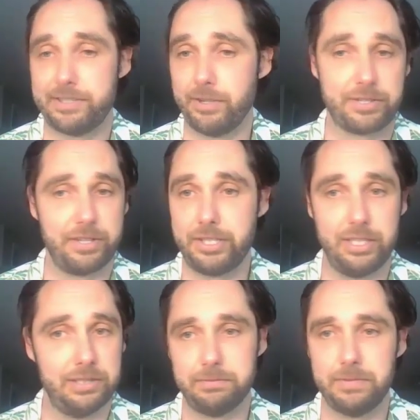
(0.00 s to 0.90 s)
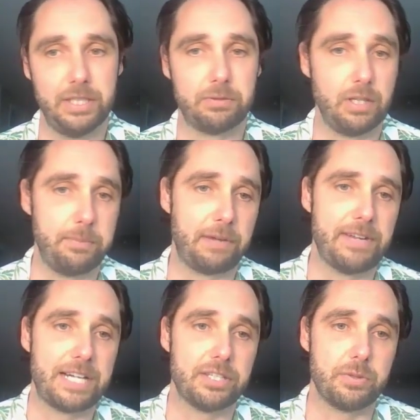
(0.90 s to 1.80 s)
those are the two really big
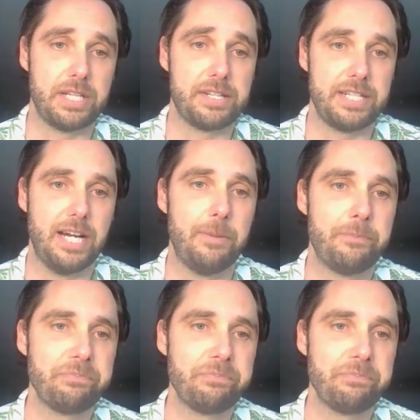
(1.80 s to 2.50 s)
factors with SEO.